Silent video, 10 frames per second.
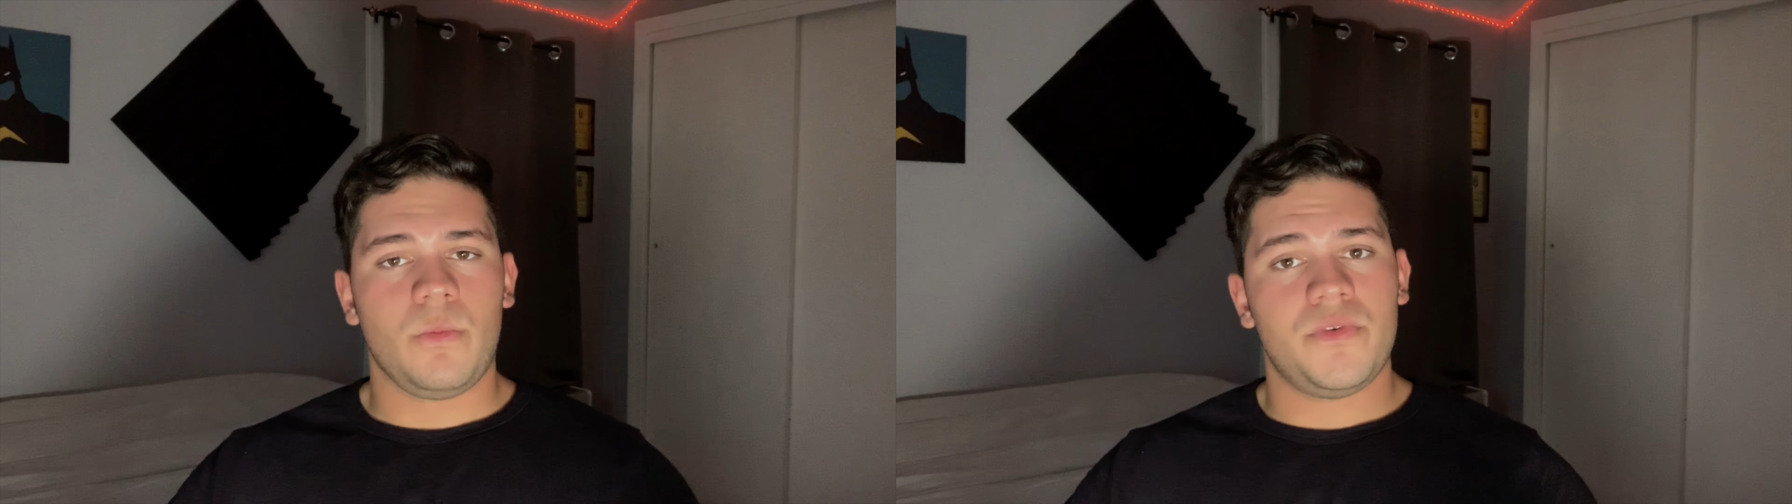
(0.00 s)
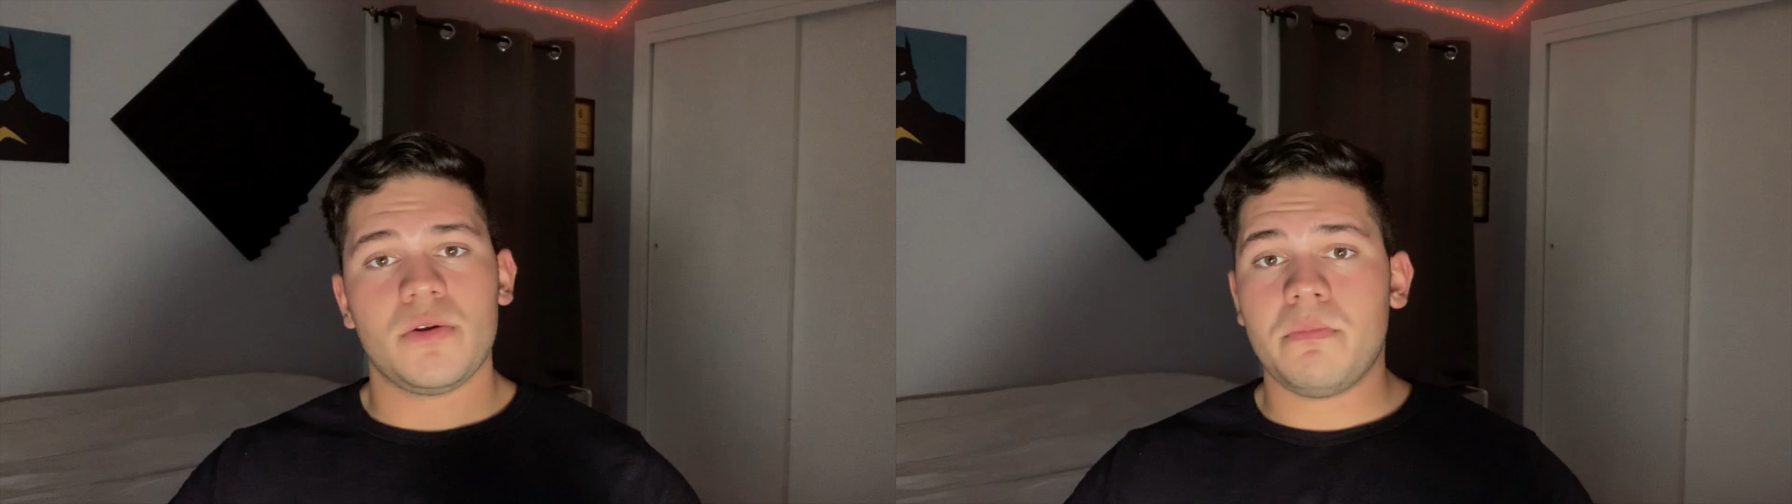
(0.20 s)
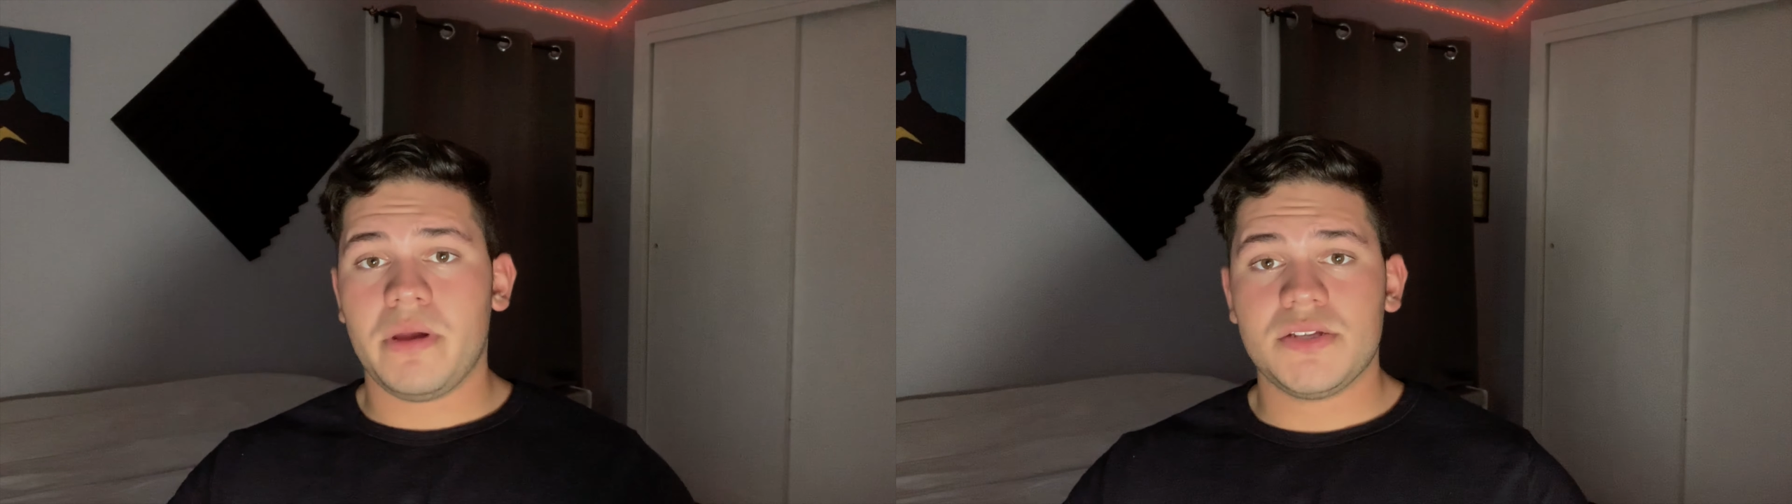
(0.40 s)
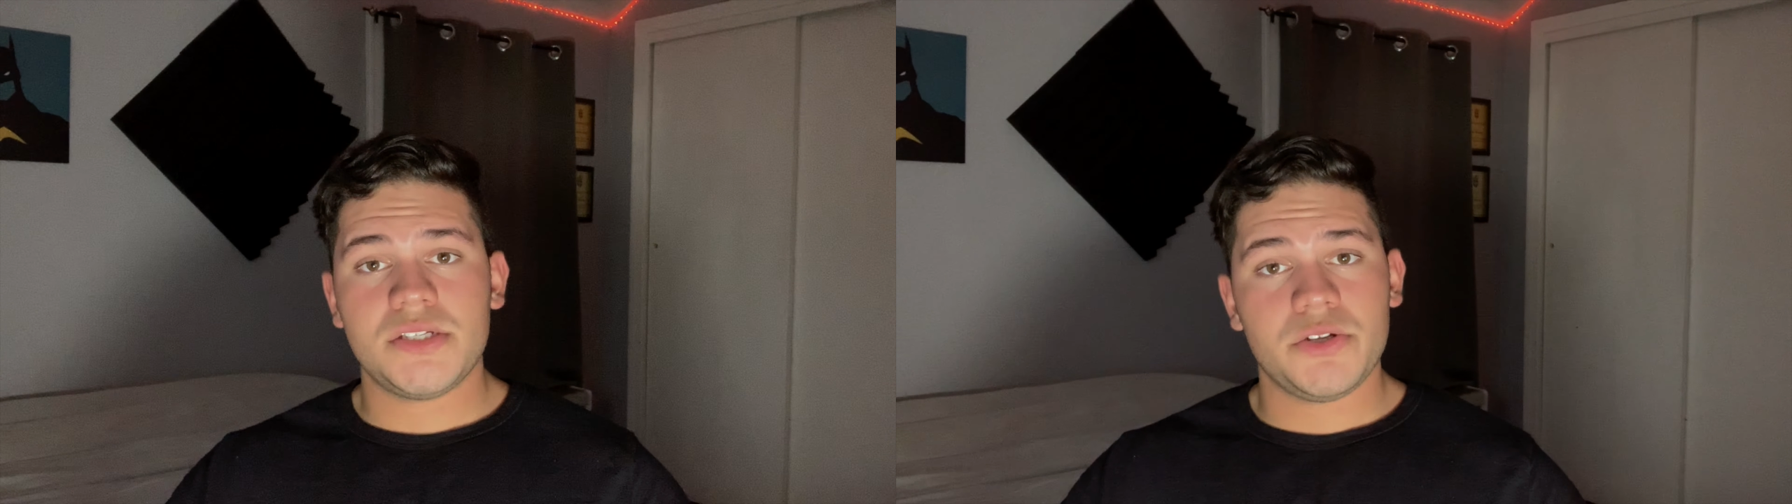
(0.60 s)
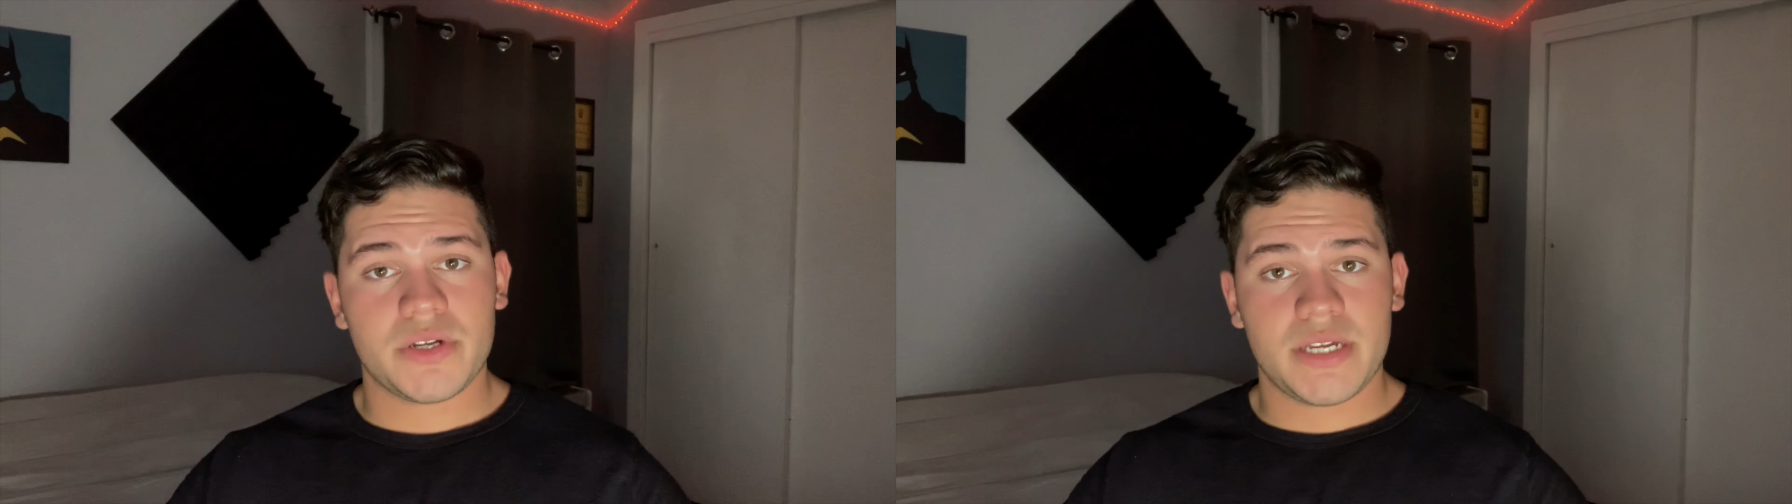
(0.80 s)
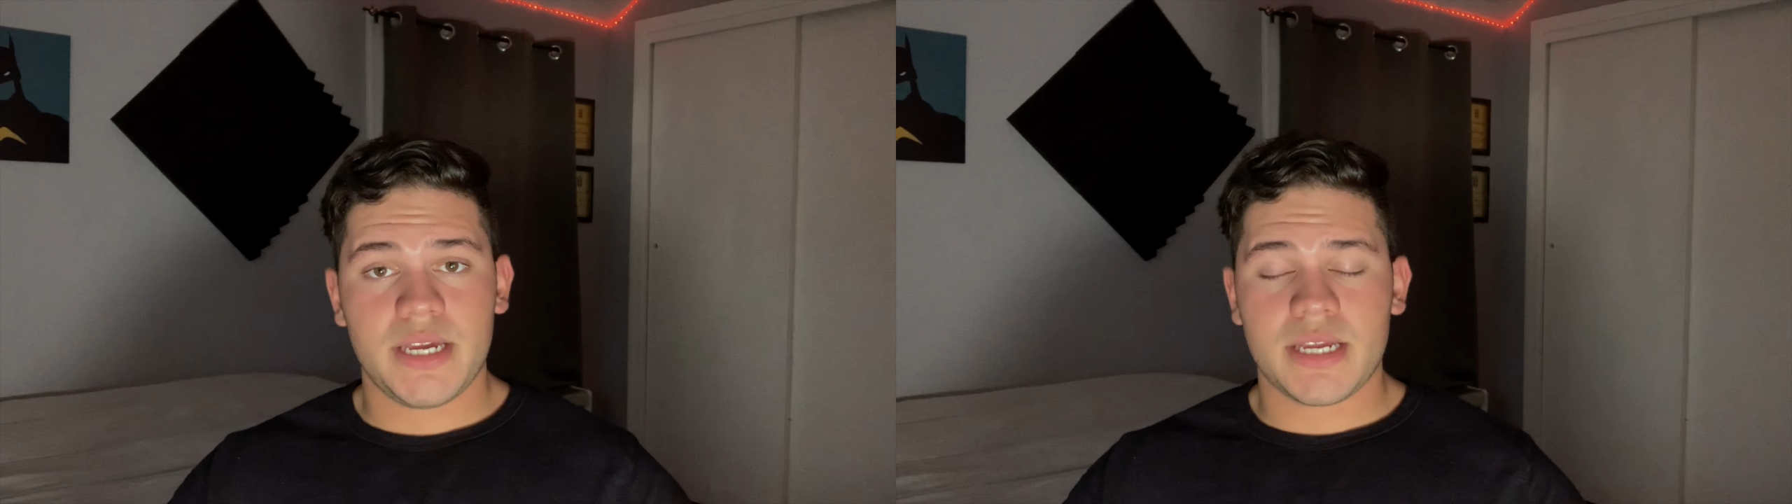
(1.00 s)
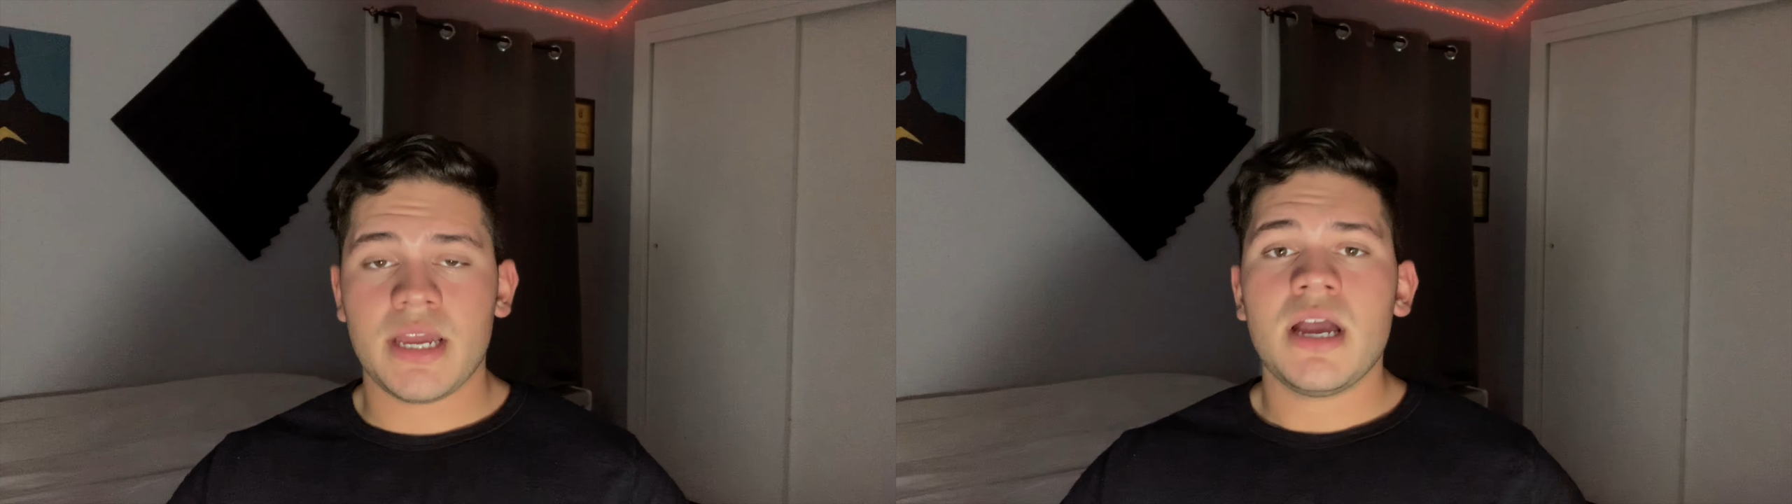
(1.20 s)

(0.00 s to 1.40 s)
for your bass and your kick.